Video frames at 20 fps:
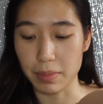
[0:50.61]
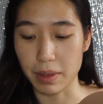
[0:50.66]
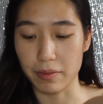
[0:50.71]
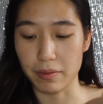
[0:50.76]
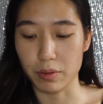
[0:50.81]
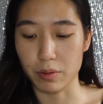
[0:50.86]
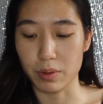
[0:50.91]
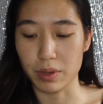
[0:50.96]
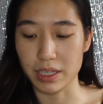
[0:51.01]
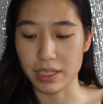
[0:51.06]
But
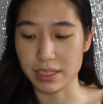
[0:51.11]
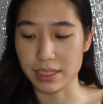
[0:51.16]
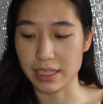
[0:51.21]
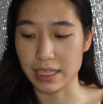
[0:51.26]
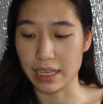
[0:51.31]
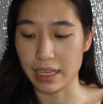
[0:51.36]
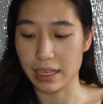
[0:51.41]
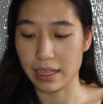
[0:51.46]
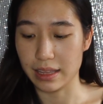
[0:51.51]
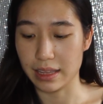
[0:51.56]
if you want to
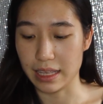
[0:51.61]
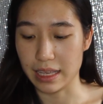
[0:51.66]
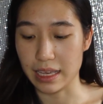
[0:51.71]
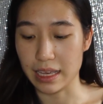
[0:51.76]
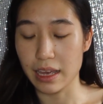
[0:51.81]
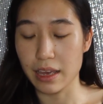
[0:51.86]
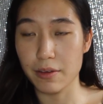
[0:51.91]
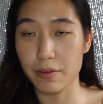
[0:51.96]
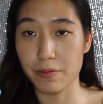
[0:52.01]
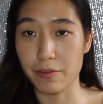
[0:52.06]
see
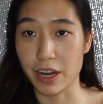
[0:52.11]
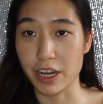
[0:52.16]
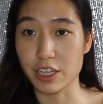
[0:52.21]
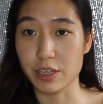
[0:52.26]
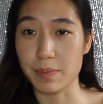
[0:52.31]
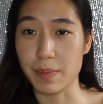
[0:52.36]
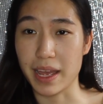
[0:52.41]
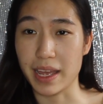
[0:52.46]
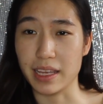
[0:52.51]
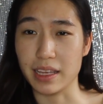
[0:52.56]
the
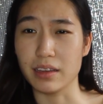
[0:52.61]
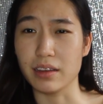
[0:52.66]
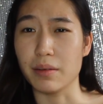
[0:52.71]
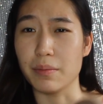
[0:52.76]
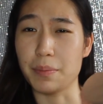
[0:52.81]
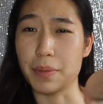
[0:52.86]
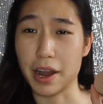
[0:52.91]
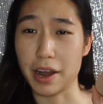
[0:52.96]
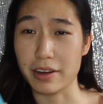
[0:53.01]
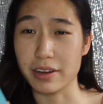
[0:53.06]
fresh matte in
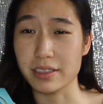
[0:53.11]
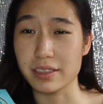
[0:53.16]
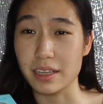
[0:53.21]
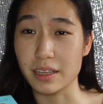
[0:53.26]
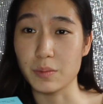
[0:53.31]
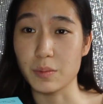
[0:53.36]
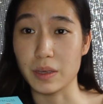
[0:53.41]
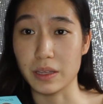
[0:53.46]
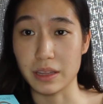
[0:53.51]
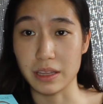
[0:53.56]

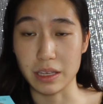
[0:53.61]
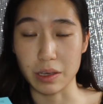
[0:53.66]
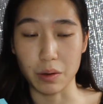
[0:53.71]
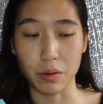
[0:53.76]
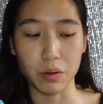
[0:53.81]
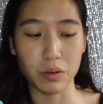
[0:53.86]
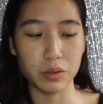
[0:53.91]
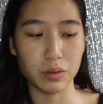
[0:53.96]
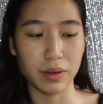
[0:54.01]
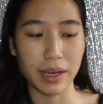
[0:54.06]
comparison with the
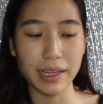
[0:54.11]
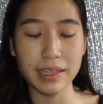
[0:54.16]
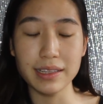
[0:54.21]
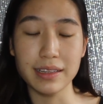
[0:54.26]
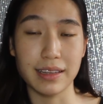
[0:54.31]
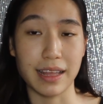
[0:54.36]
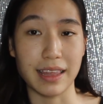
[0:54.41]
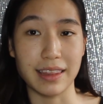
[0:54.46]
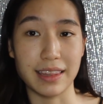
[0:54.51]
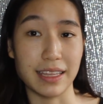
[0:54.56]
old
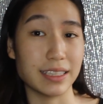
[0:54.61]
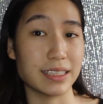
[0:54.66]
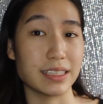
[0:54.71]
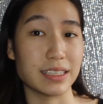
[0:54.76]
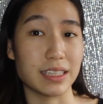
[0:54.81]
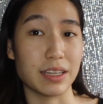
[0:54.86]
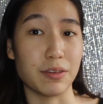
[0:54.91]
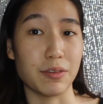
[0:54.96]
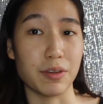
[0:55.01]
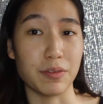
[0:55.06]
one, then this
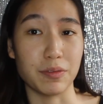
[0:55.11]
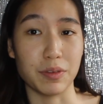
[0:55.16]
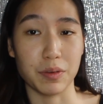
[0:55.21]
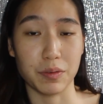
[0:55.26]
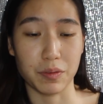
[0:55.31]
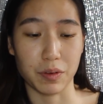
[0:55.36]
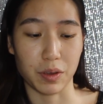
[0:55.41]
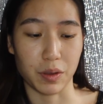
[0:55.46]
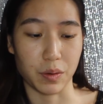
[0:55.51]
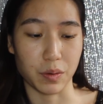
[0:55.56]
is the
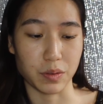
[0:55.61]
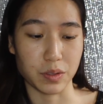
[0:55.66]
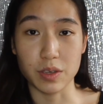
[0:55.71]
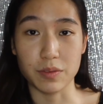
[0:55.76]
review for you.